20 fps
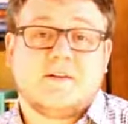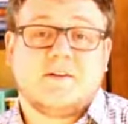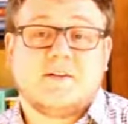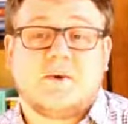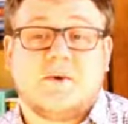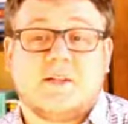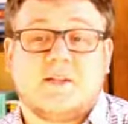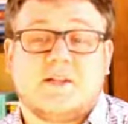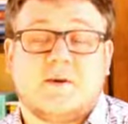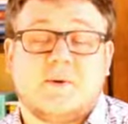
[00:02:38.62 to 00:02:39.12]

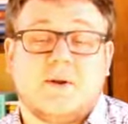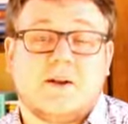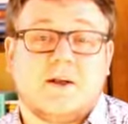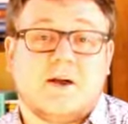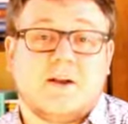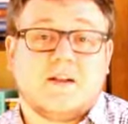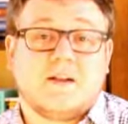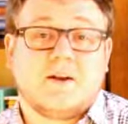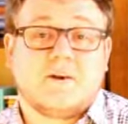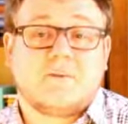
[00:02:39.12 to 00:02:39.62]
So what's going
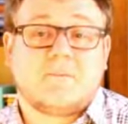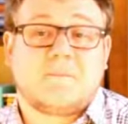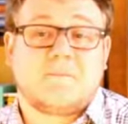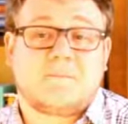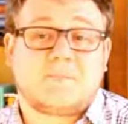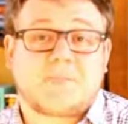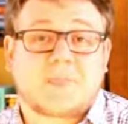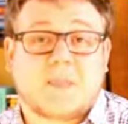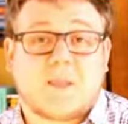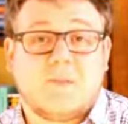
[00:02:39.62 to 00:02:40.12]
on here?
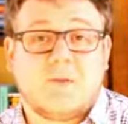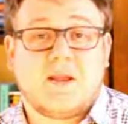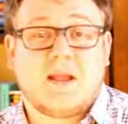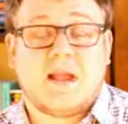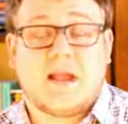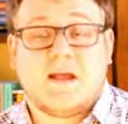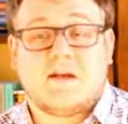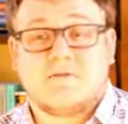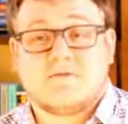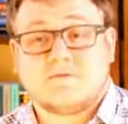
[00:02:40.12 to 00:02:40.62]
We
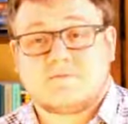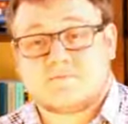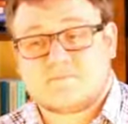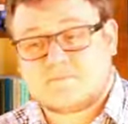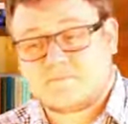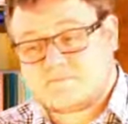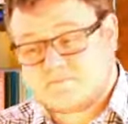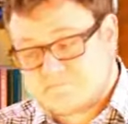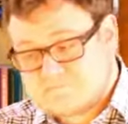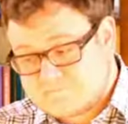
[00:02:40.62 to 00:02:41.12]
have
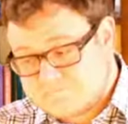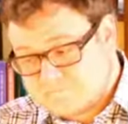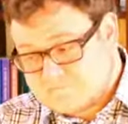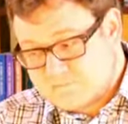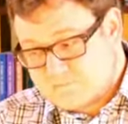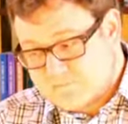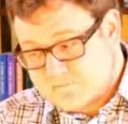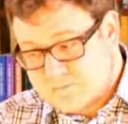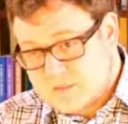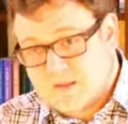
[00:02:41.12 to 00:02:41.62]

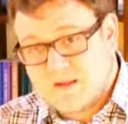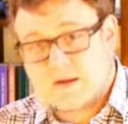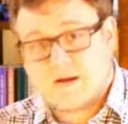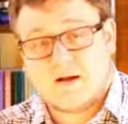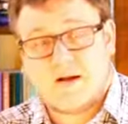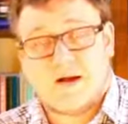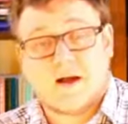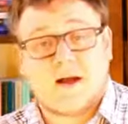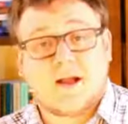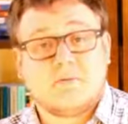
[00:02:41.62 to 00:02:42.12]

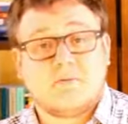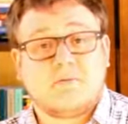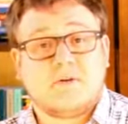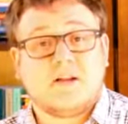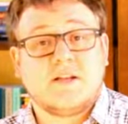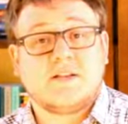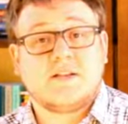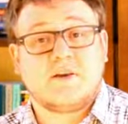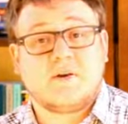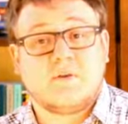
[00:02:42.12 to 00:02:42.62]
a high
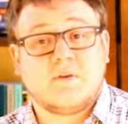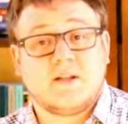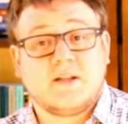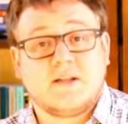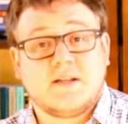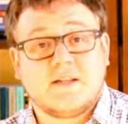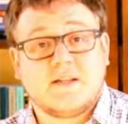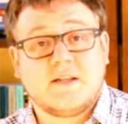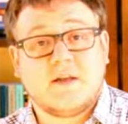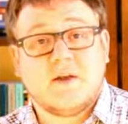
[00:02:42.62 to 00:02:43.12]
priest,
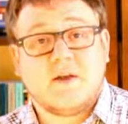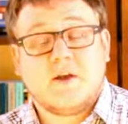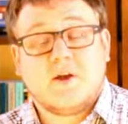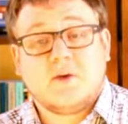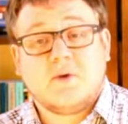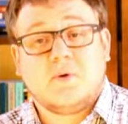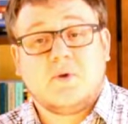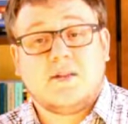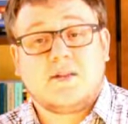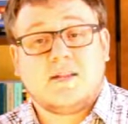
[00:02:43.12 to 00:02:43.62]
Onias,
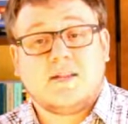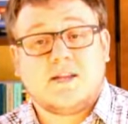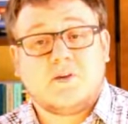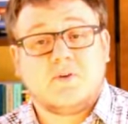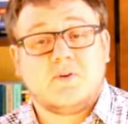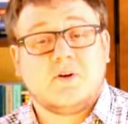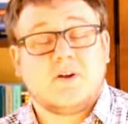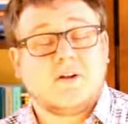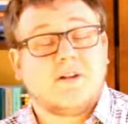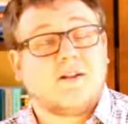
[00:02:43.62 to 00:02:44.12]
who is a
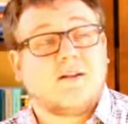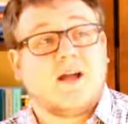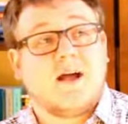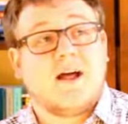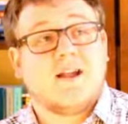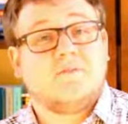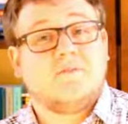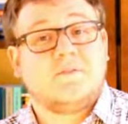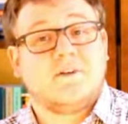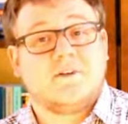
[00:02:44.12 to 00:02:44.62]
good,
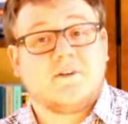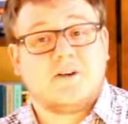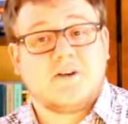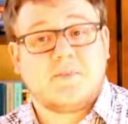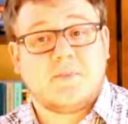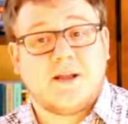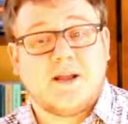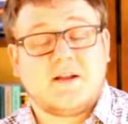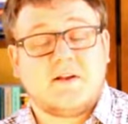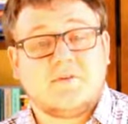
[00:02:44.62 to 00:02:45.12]

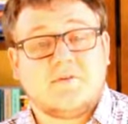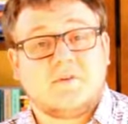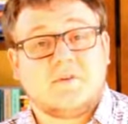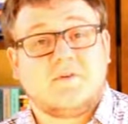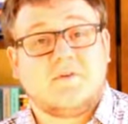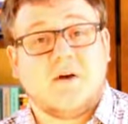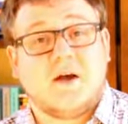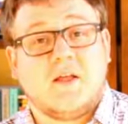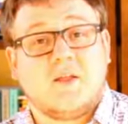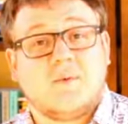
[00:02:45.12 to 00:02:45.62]
God-fearing man who's
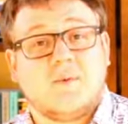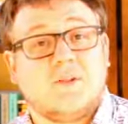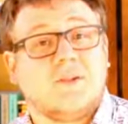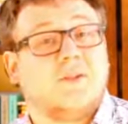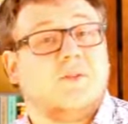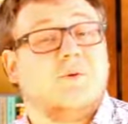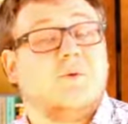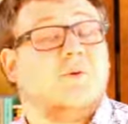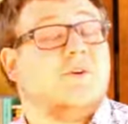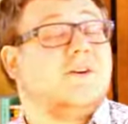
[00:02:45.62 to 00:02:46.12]

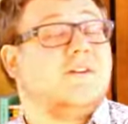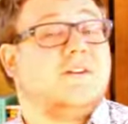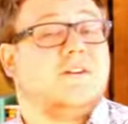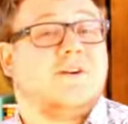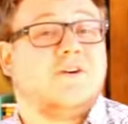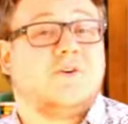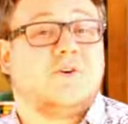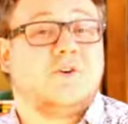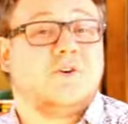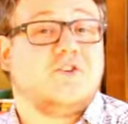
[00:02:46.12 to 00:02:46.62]
following the Lord and
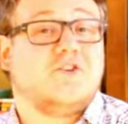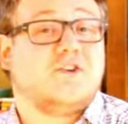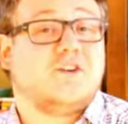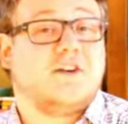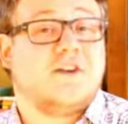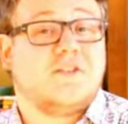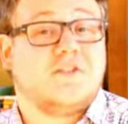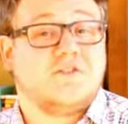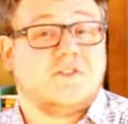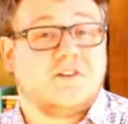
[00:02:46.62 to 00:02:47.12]

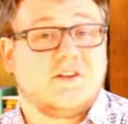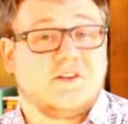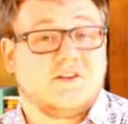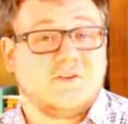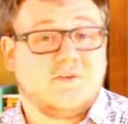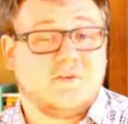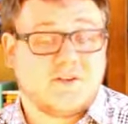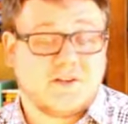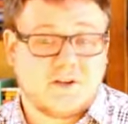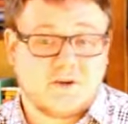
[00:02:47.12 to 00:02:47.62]
encouraging others to
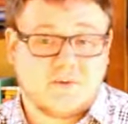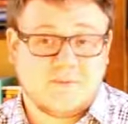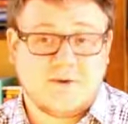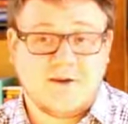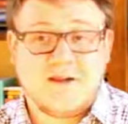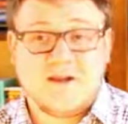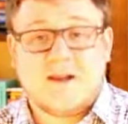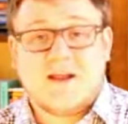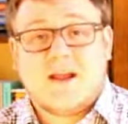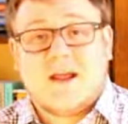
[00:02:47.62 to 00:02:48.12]
do so.
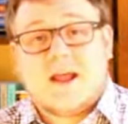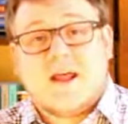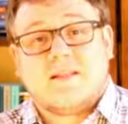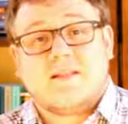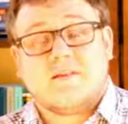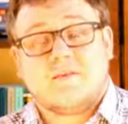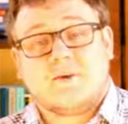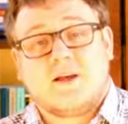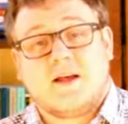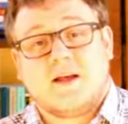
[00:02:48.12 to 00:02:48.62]

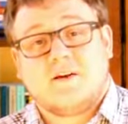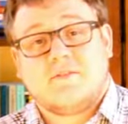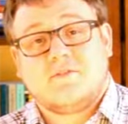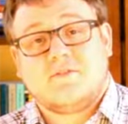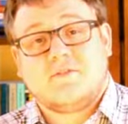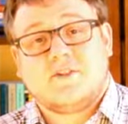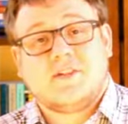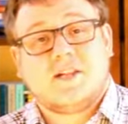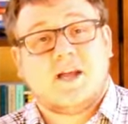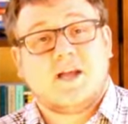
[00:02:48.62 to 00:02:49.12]
And then we
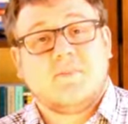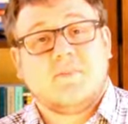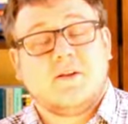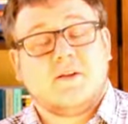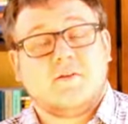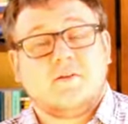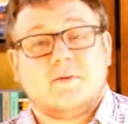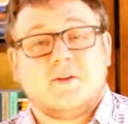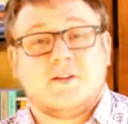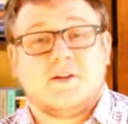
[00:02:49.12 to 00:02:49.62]
have
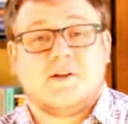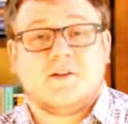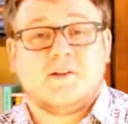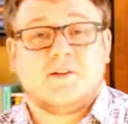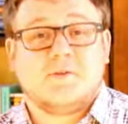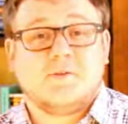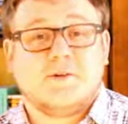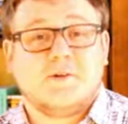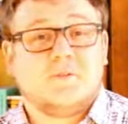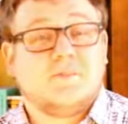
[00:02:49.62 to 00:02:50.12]
Simon, who is
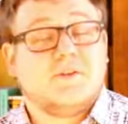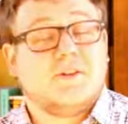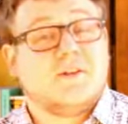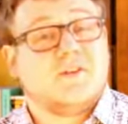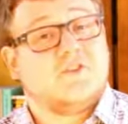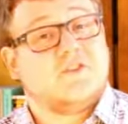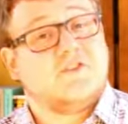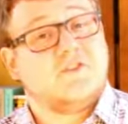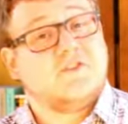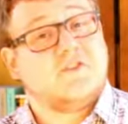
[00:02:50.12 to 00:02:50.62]
also in a
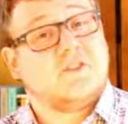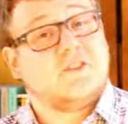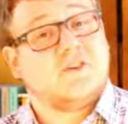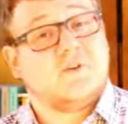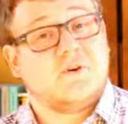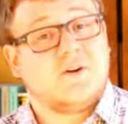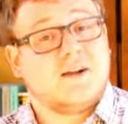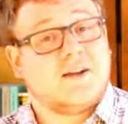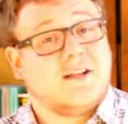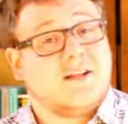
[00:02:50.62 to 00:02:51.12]
position of
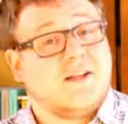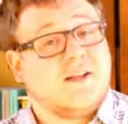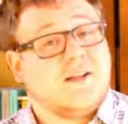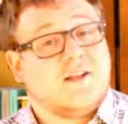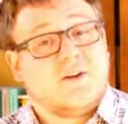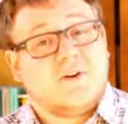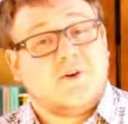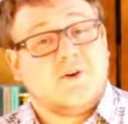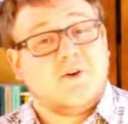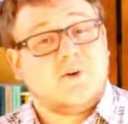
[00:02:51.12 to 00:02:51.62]
authority,
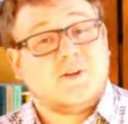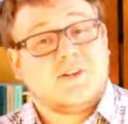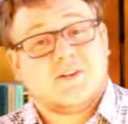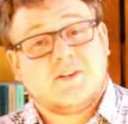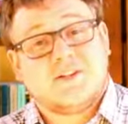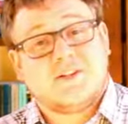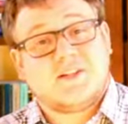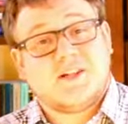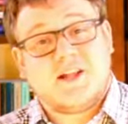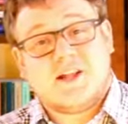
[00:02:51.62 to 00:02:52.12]
who has
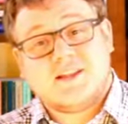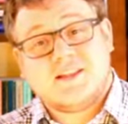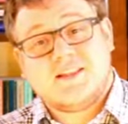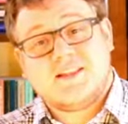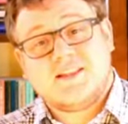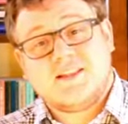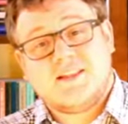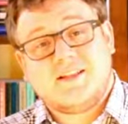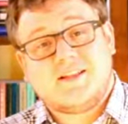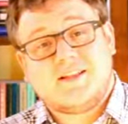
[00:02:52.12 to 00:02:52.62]

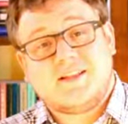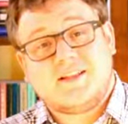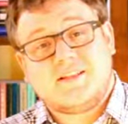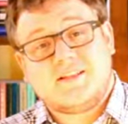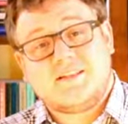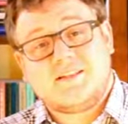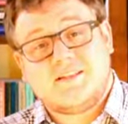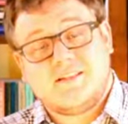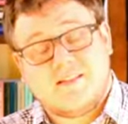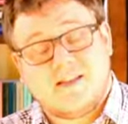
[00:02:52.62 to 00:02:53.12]
decided that he
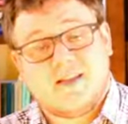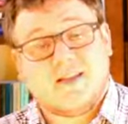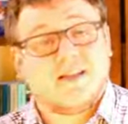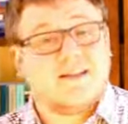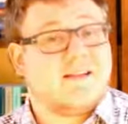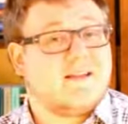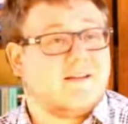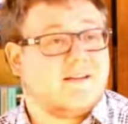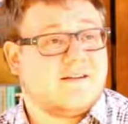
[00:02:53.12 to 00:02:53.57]
doesn't like